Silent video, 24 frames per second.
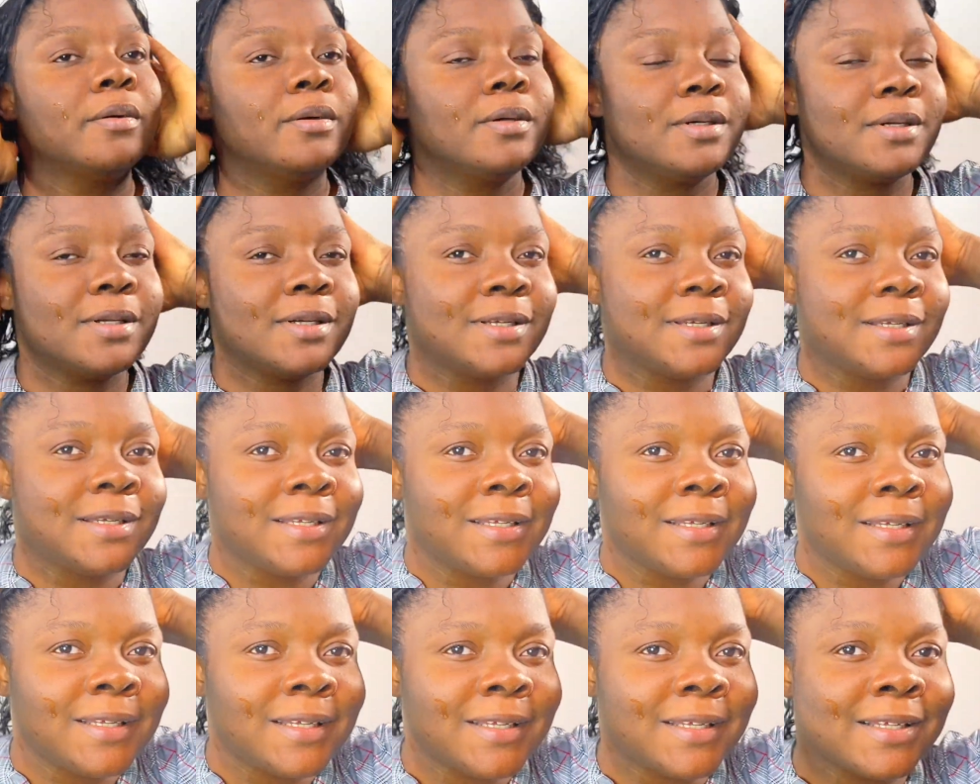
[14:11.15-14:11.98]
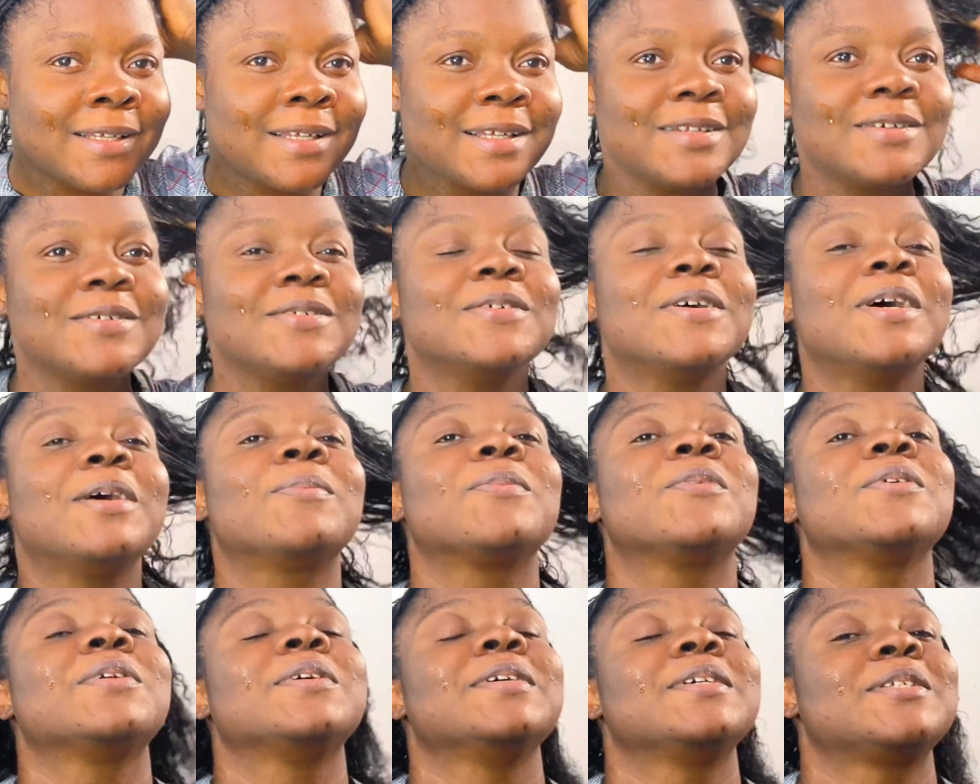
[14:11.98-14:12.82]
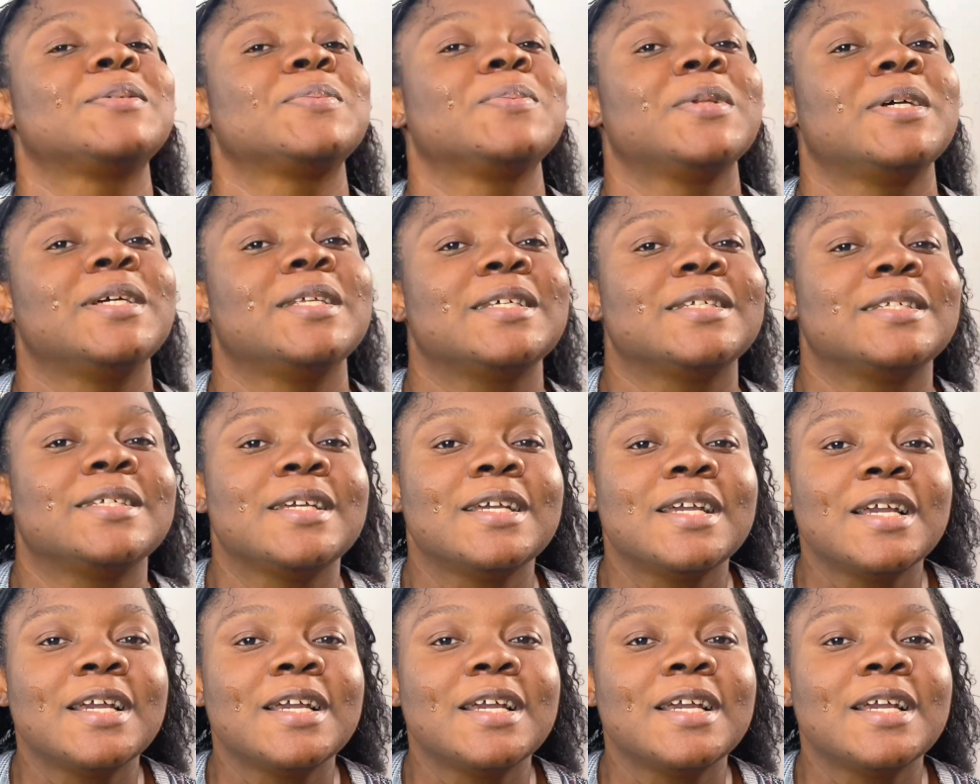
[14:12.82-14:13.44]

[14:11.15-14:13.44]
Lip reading: I don't know how I'm gonna explain it.